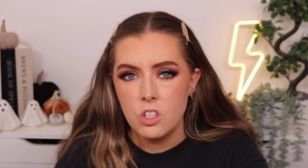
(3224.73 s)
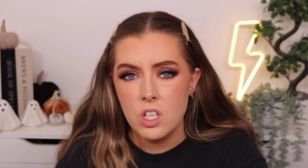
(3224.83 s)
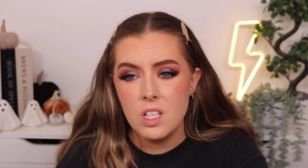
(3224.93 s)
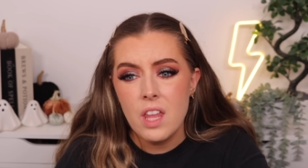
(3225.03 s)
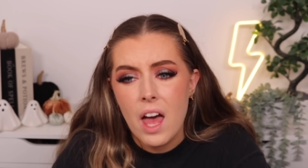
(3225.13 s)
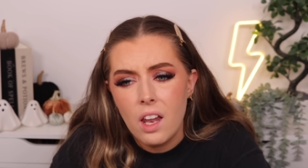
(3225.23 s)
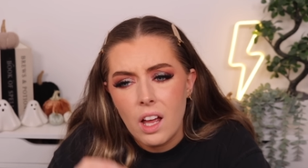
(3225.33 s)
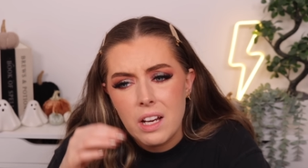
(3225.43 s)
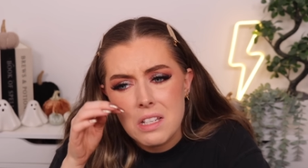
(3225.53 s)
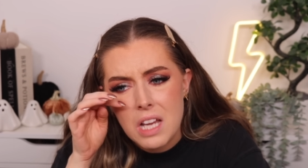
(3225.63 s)
She's there,
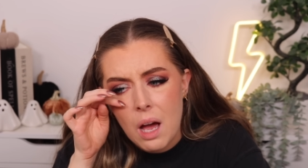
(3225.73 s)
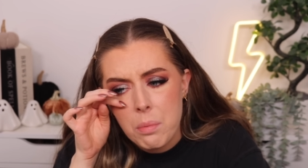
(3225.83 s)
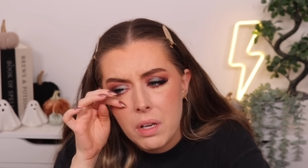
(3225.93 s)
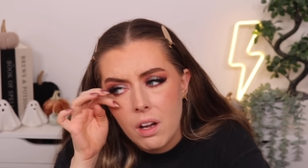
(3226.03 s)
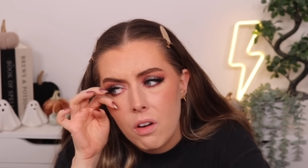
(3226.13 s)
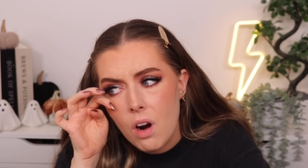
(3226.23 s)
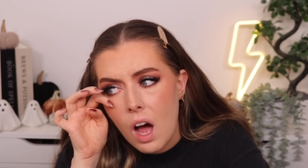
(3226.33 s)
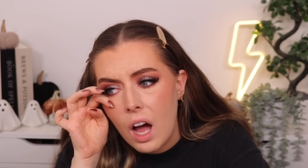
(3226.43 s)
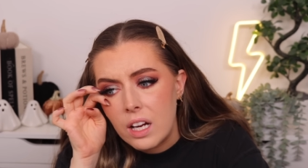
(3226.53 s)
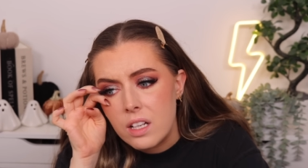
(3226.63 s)
like dabbing her
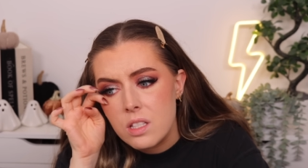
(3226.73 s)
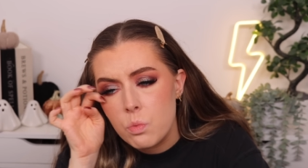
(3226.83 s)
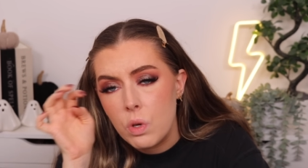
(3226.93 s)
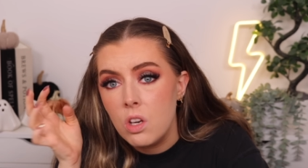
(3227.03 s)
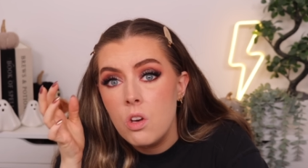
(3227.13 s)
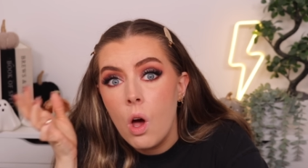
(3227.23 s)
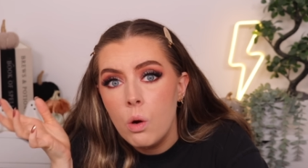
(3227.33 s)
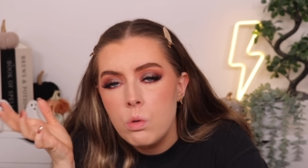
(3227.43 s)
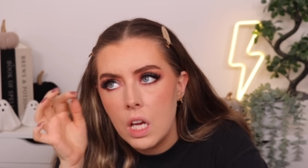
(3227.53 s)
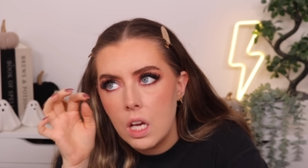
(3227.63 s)
eyes with no
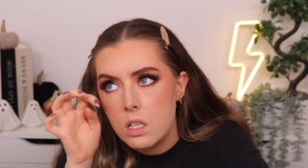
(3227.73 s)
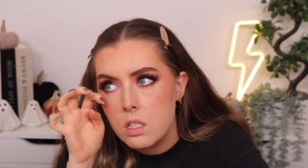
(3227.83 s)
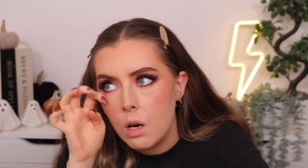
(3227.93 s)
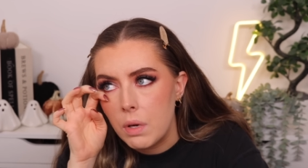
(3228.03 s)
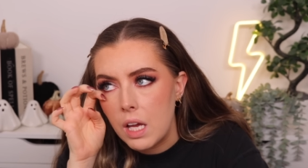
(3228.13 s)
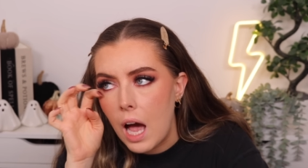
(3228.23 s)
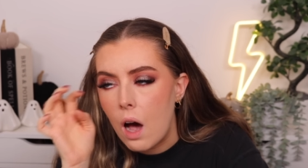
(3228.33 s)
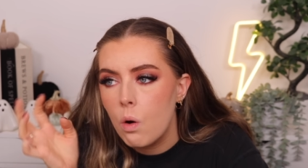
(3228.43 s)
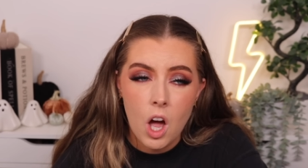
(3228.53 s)
tears coming out.